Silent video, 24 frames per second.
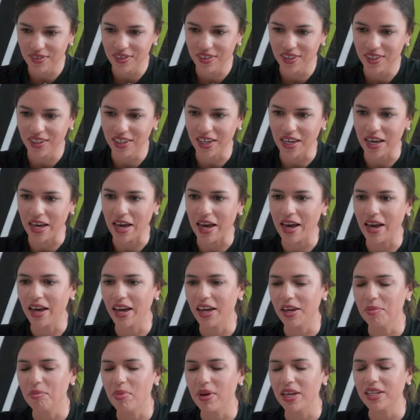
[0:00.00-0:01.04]
Yeah,
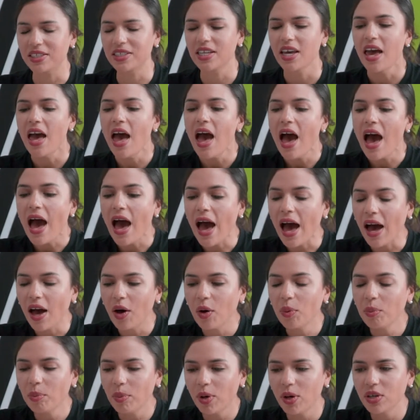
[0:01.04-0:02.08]
I bet.
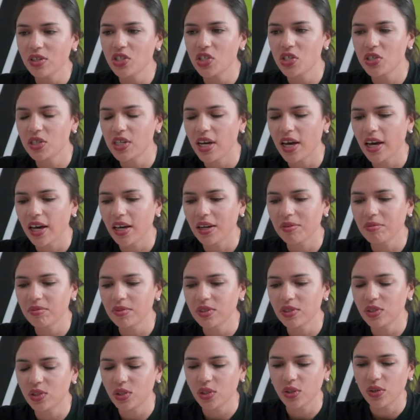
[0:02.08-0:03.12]
How much time
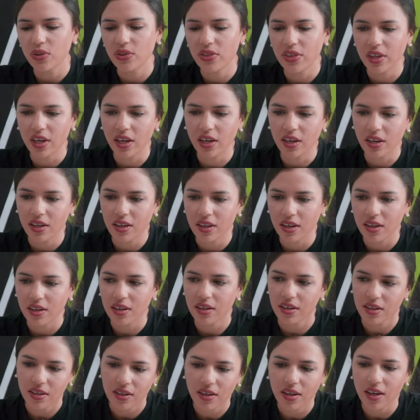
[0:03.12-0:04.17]
do you think
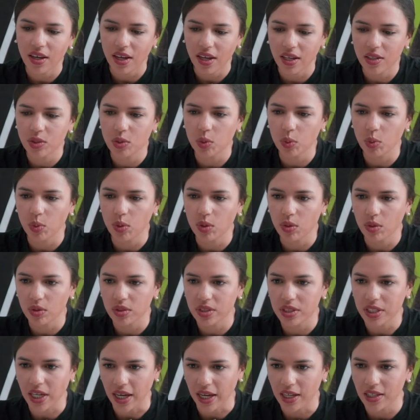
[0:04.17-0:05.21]
it will
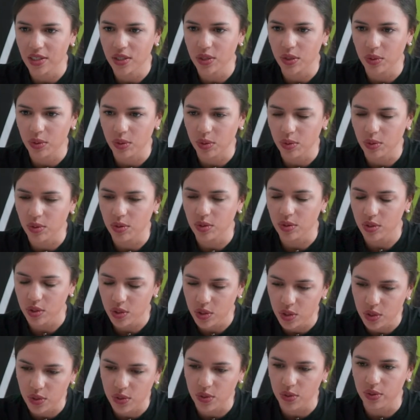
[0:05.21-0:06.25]
take to
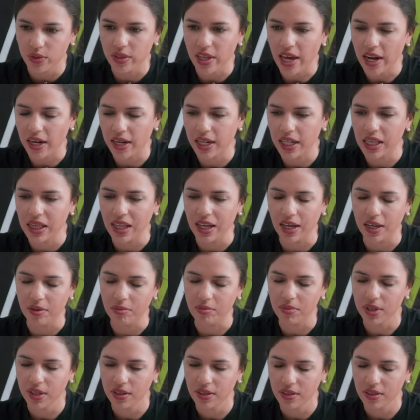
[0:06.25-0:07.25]
do that climb?